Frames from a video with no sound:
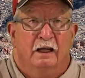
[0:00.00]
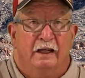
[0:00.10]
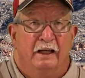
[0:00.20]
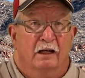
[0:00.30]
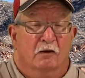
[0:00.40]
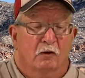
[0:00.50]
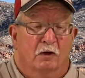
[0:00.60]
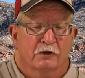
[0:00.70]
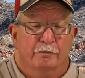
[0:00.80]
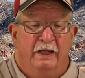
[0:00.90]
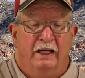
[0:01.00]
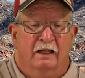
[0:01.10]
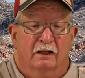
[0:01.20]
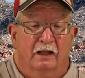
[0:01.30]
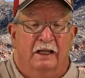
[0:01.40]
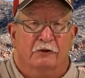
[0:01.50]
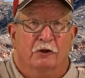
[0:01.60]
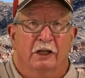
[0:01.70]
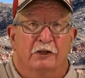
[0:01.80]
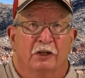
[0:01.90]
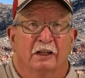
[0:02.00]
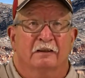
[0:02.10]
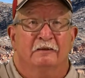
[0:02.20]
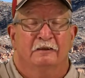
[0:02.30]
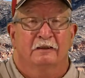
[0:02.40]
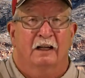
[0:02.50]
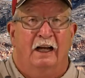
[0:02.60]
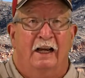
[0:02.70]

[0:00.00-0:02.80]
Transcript: And then, of course, being an electrician, I